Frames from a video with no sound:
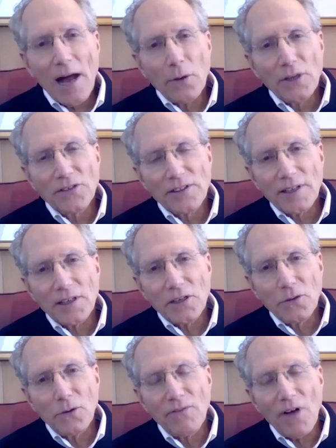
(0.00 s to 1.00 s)
is it that
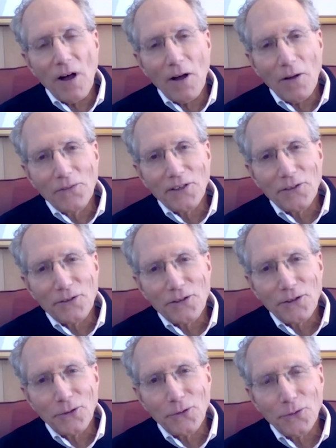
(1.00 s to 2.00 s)
you evolved
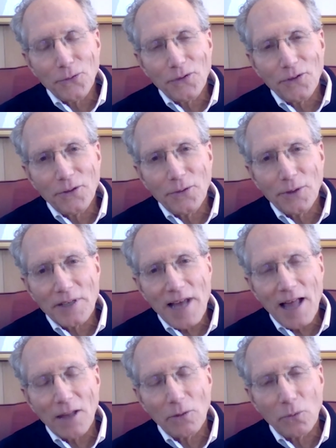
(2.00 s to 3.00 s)
into doing
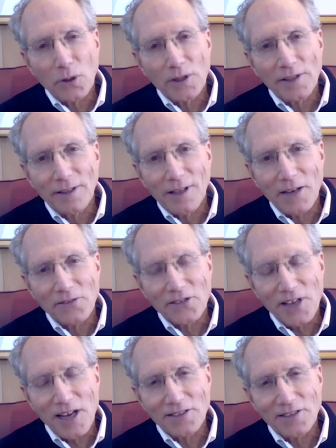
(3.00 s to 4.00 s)
talent work in the life
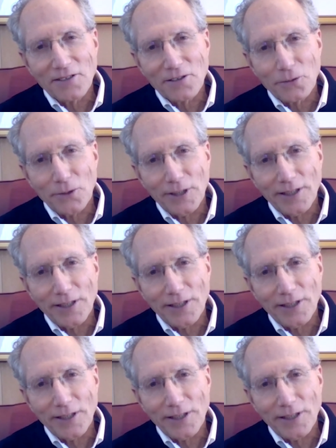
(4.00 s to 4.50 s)
sciences arena?